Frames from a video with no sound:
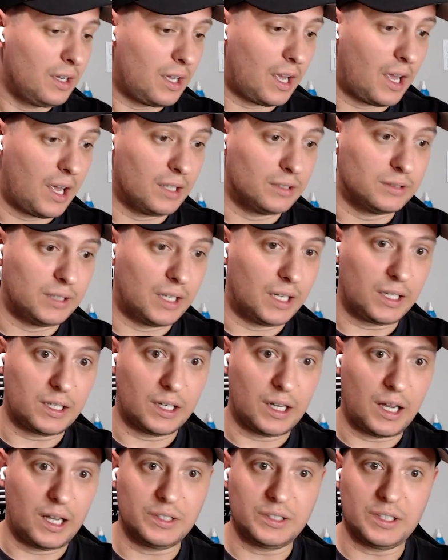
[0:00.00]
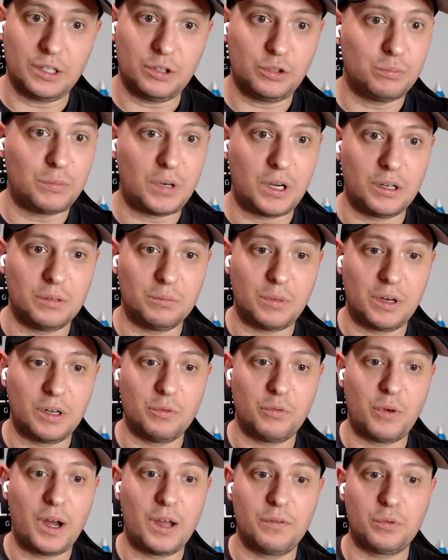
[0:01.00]
And like I said to my
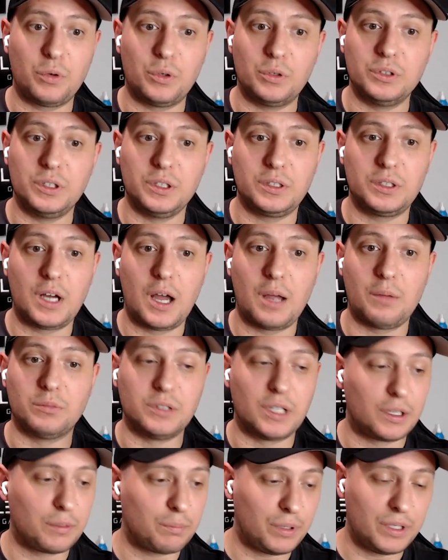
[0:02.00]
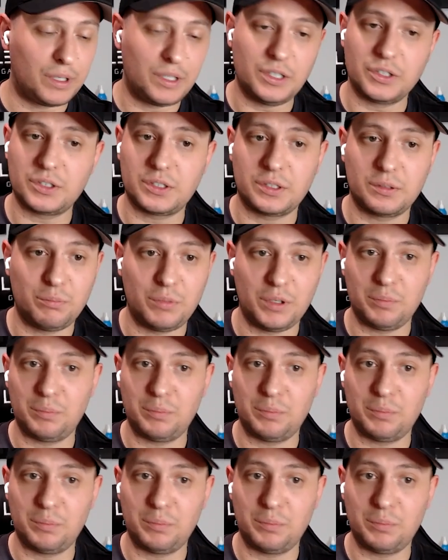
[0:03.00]
wife all the time, like, please be